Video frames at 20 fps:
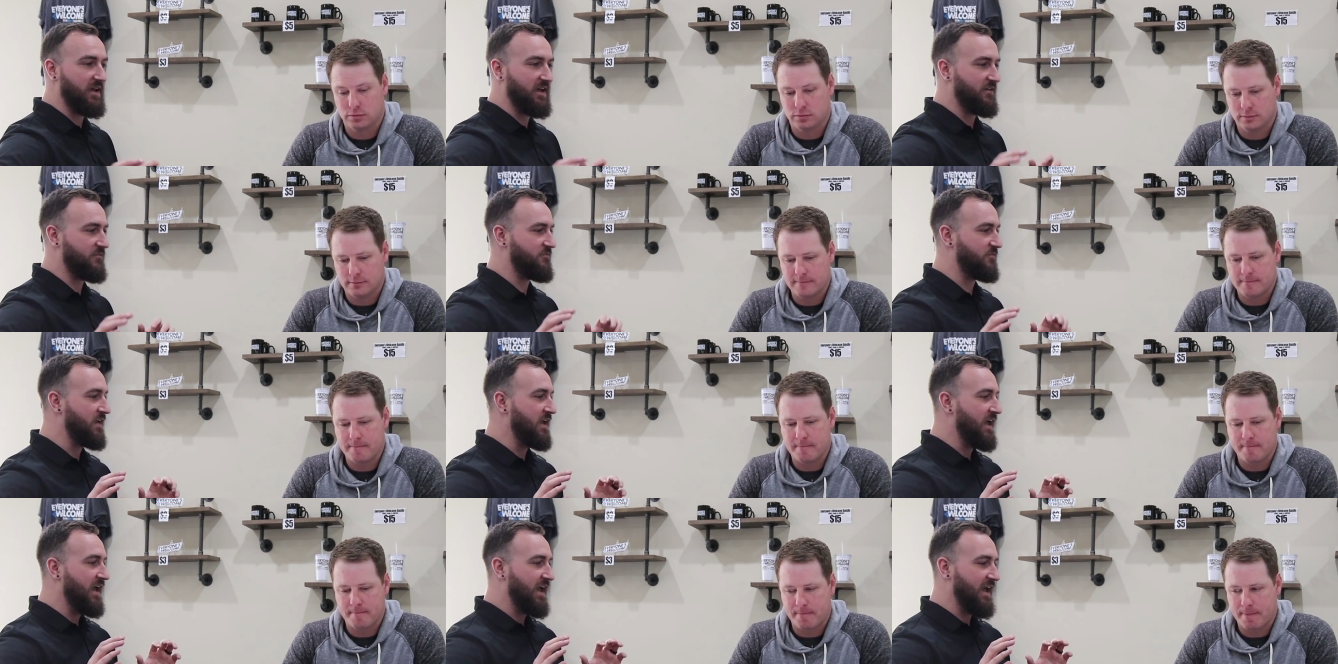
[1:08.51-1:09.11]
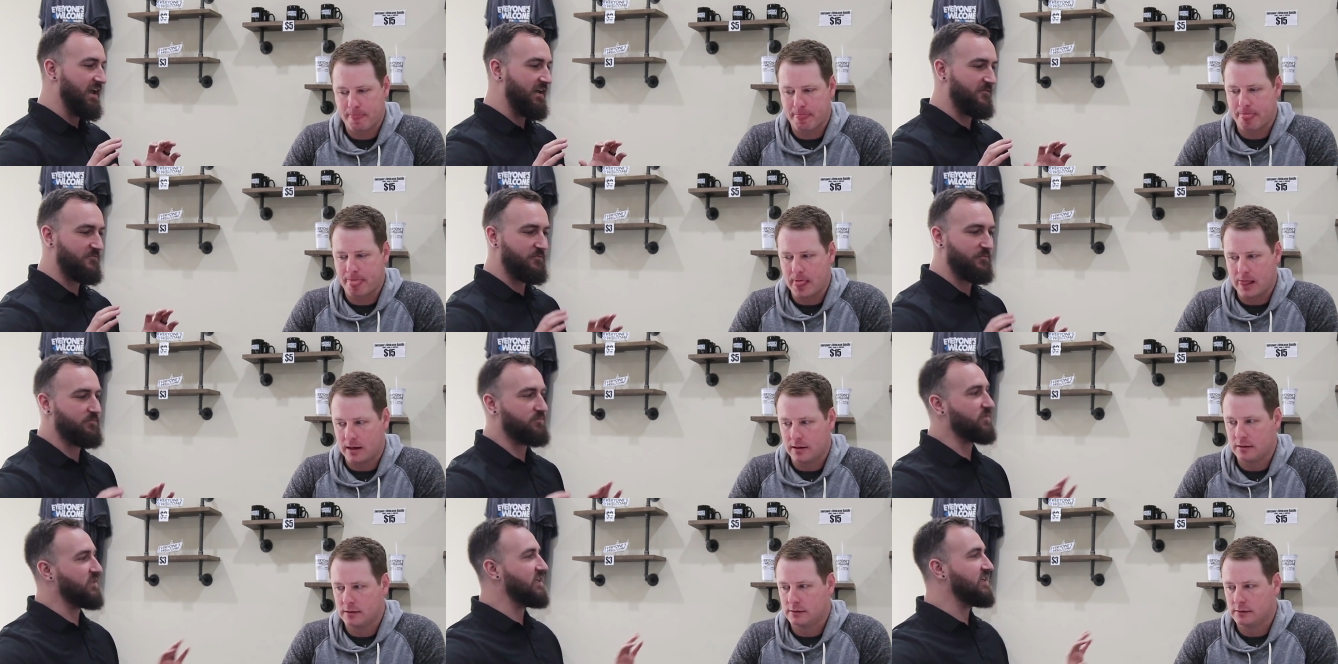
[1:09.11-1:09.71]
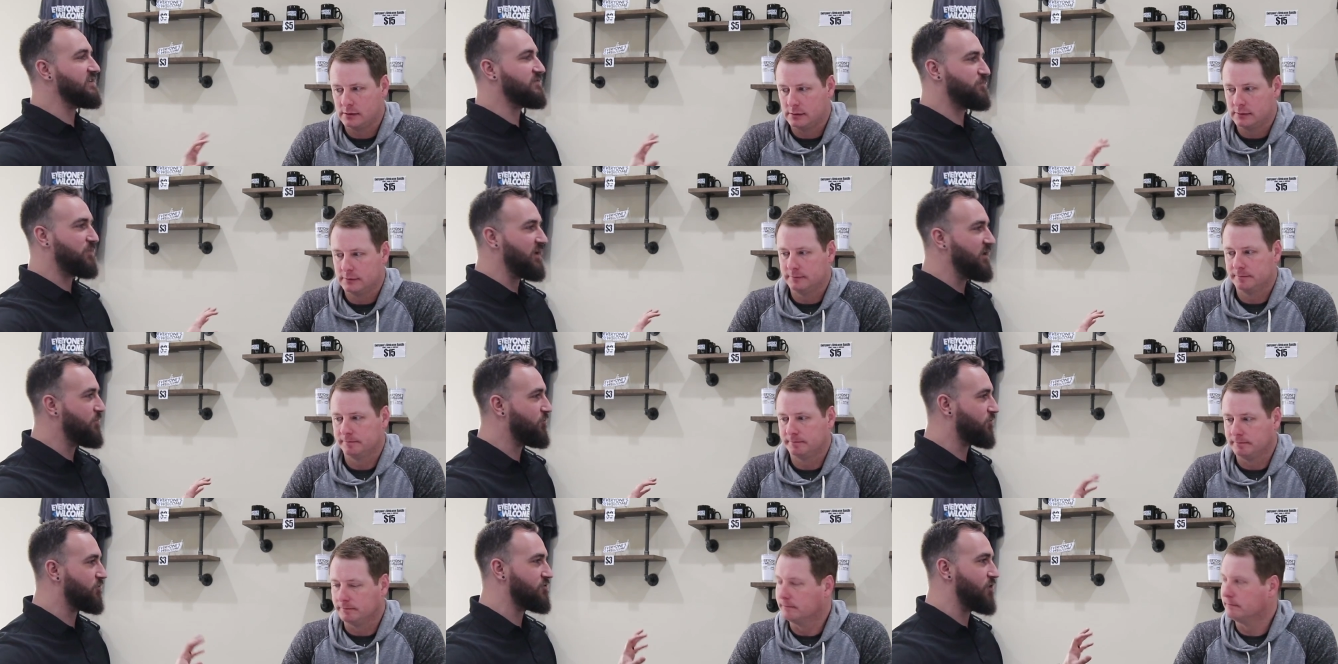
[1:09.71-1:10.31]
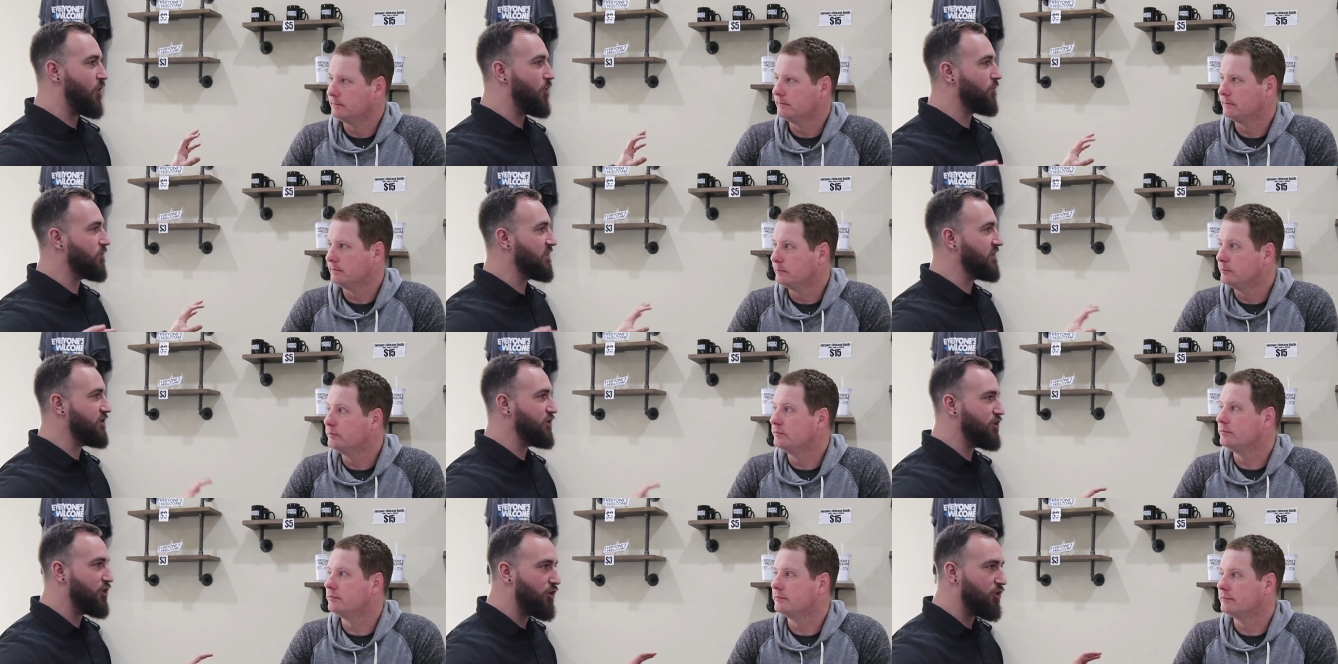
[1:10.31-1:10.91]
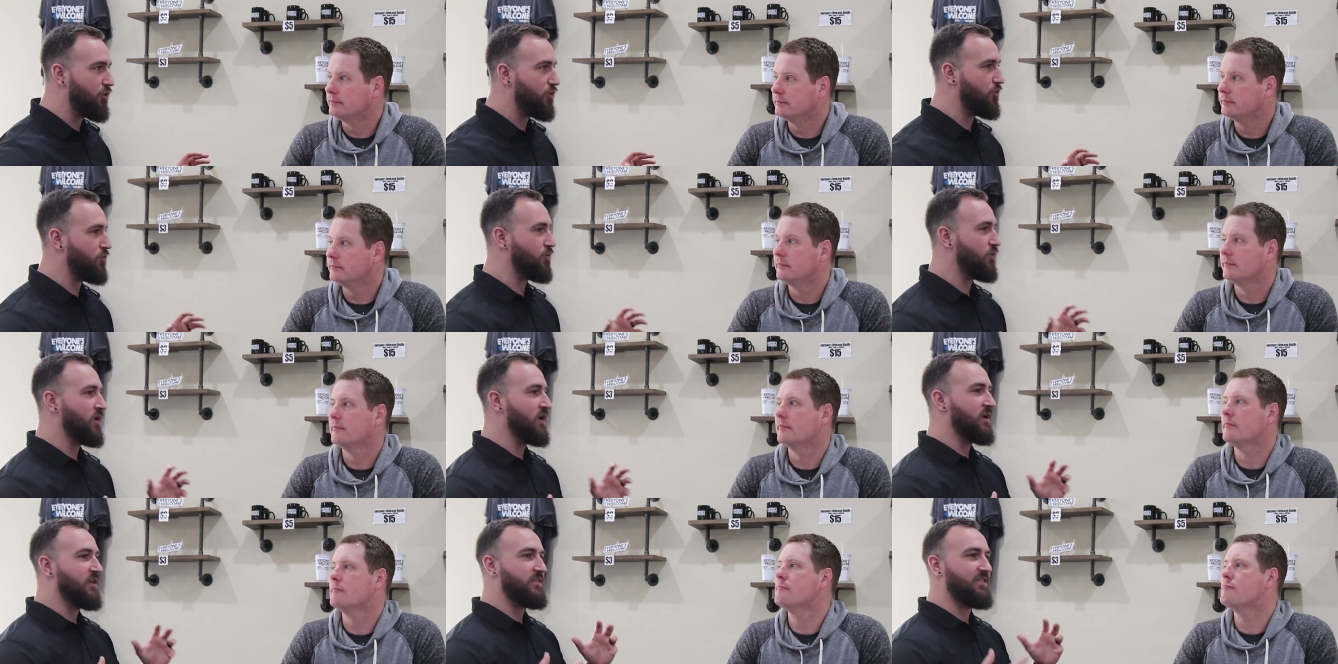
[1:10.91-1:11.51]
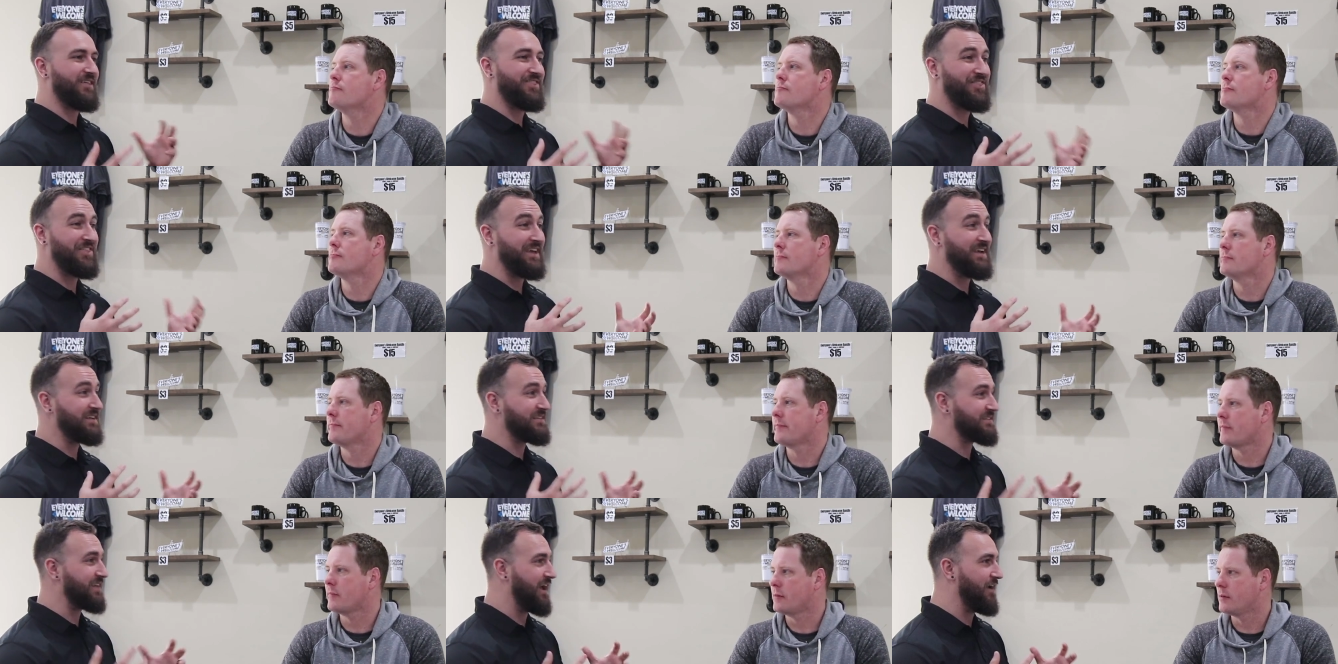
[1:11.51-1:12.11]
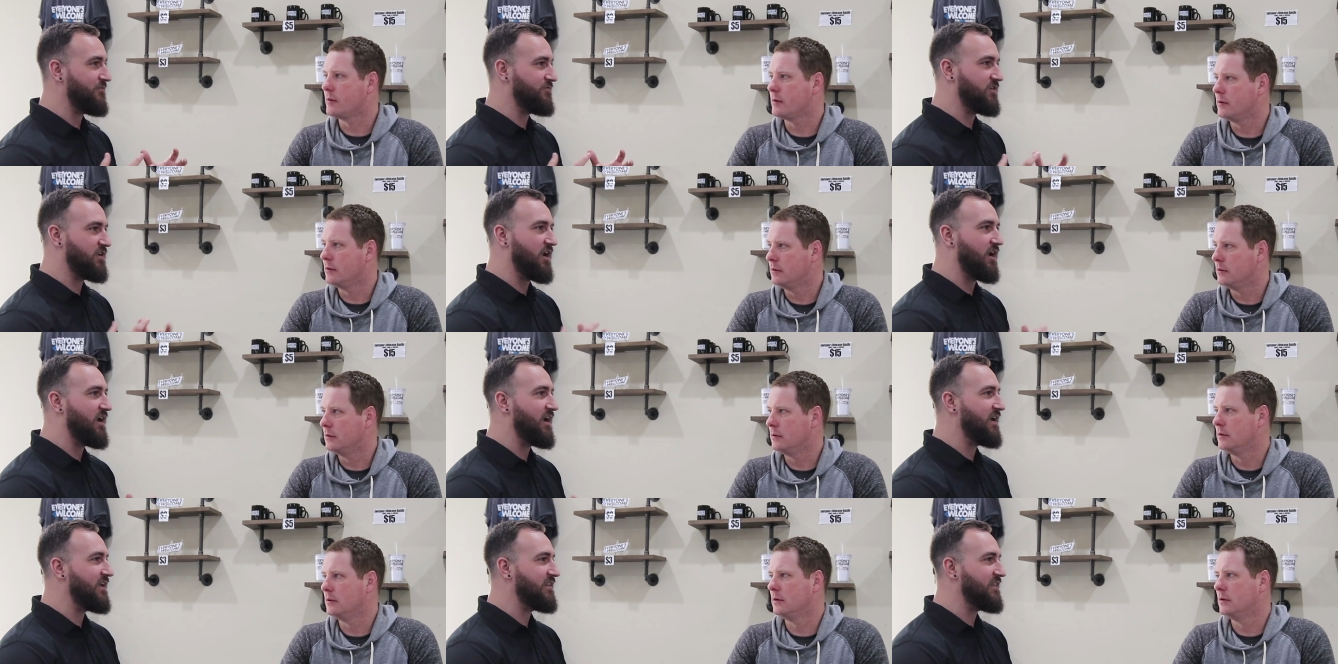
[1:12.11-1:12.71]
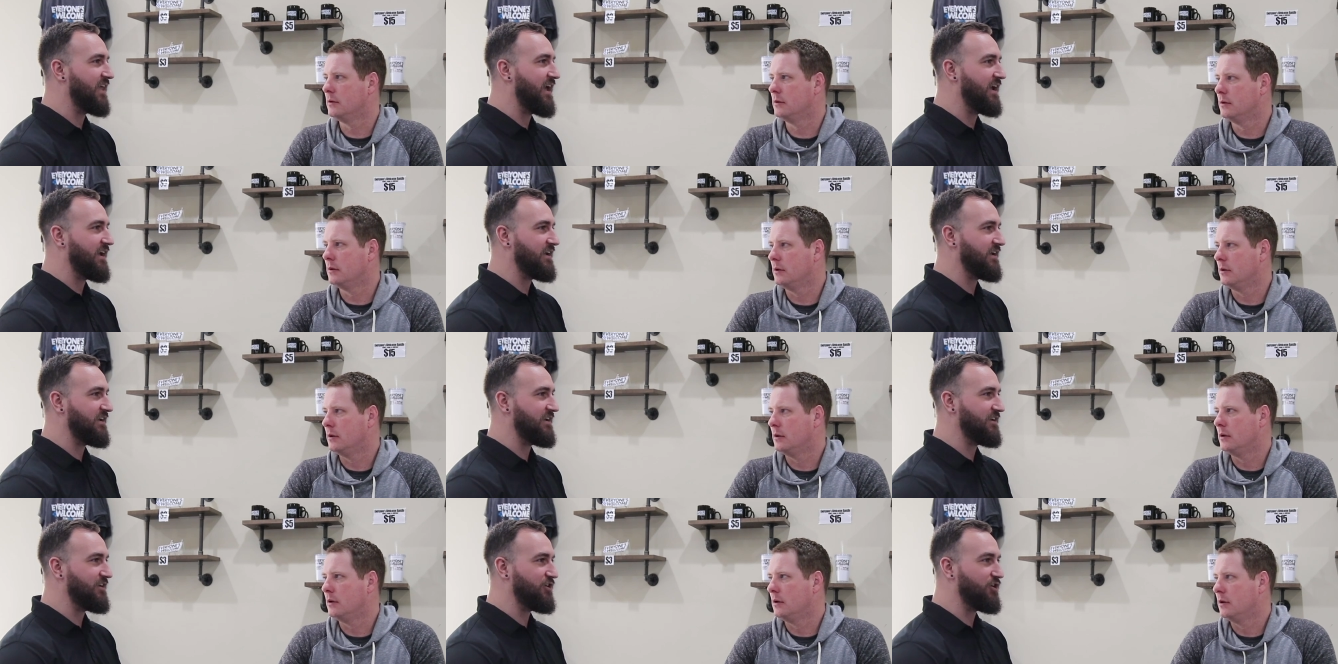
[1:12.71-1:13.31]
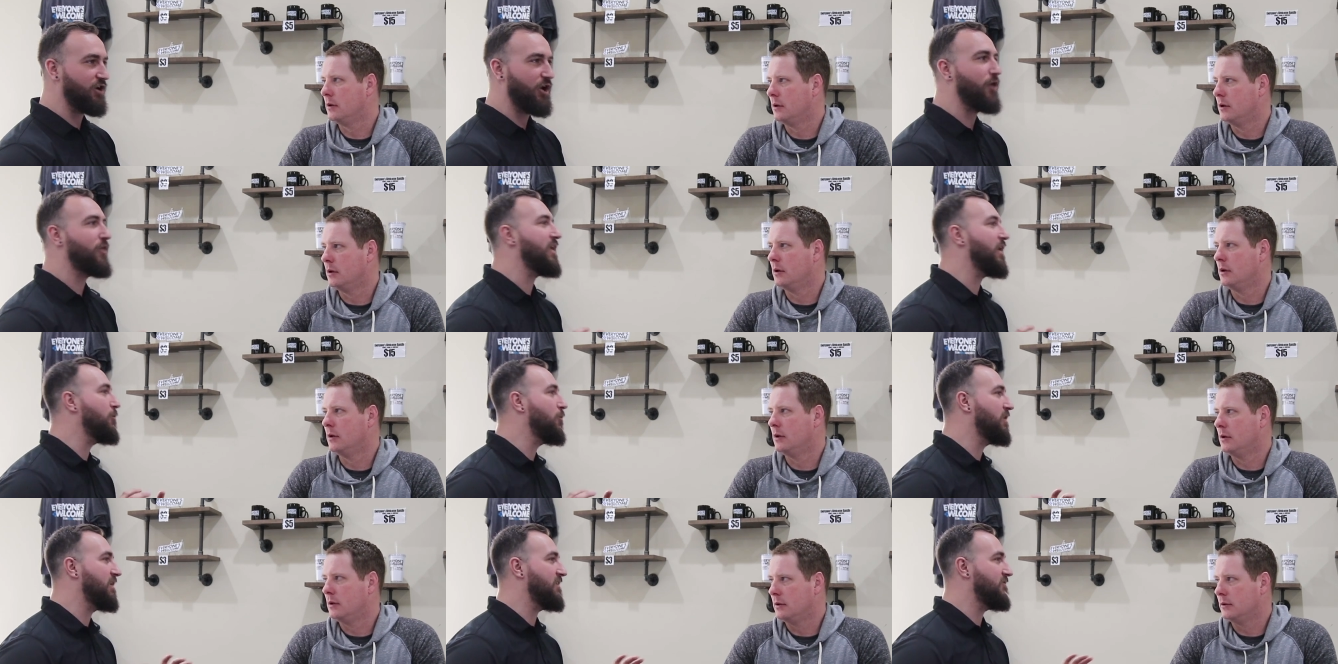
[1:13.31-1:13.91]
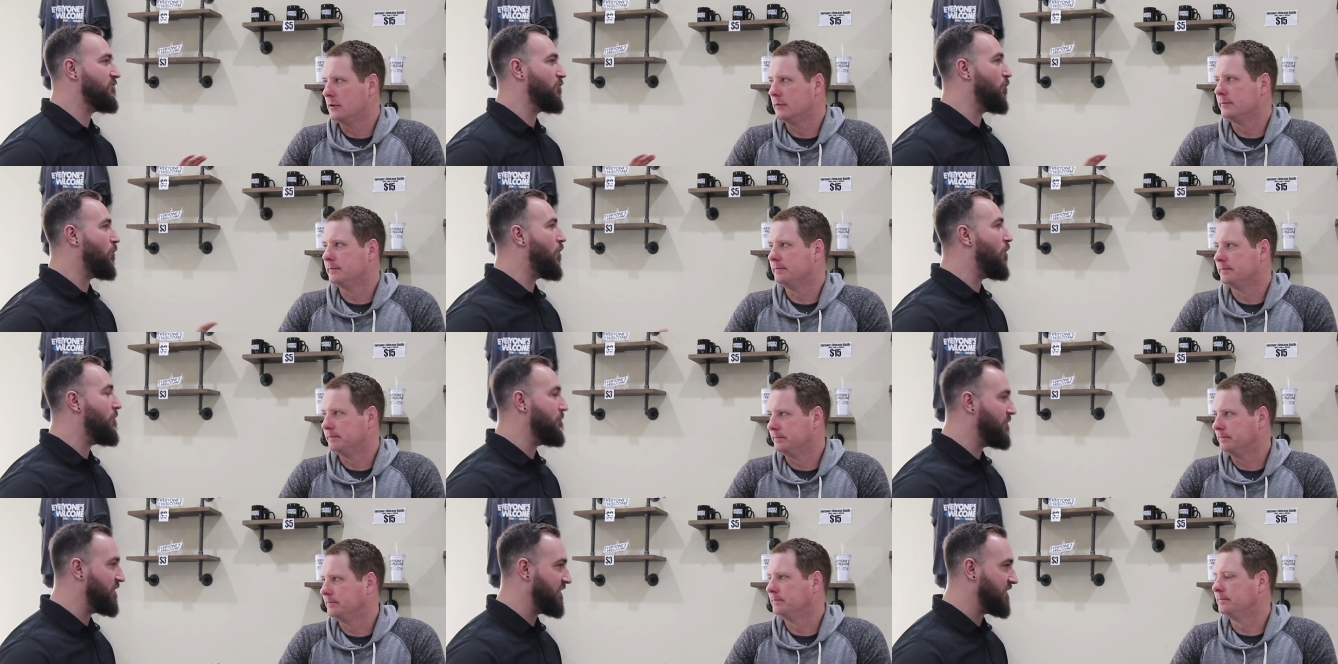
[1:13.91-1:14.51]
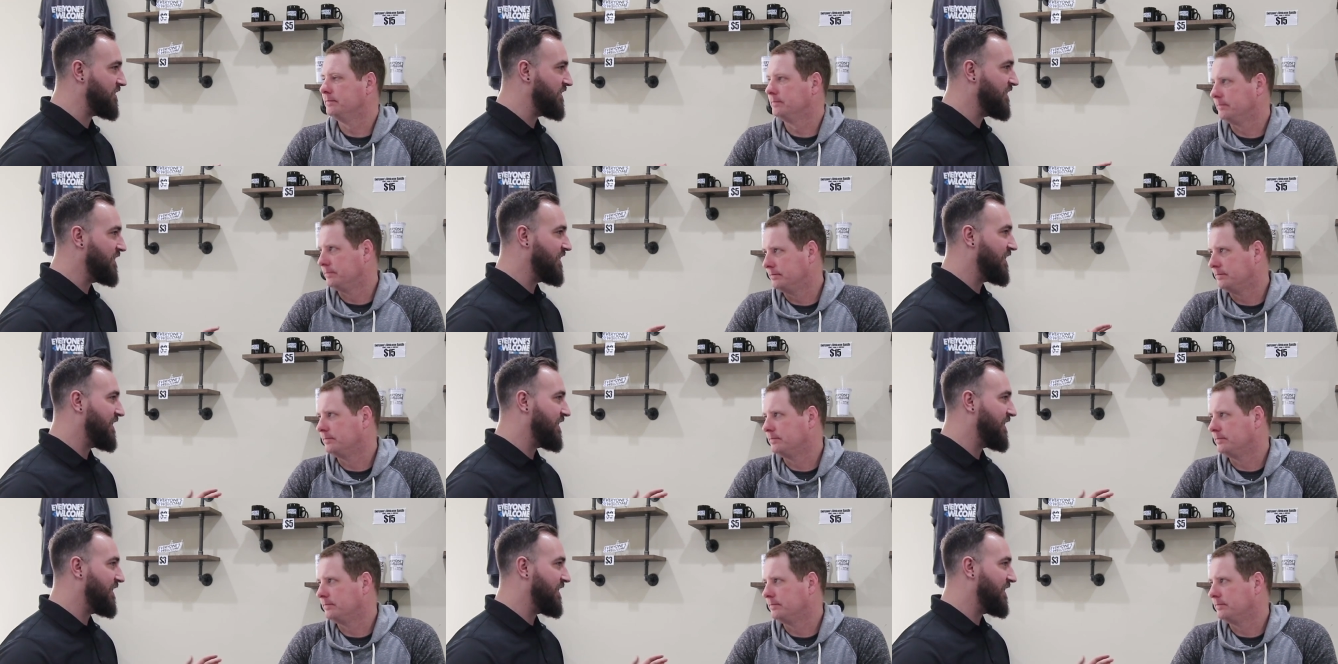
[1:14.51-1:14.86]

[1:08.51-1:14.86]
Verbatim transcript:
Speaker 1: If if these people only knew the things I've done, they you know they wouldn't even want me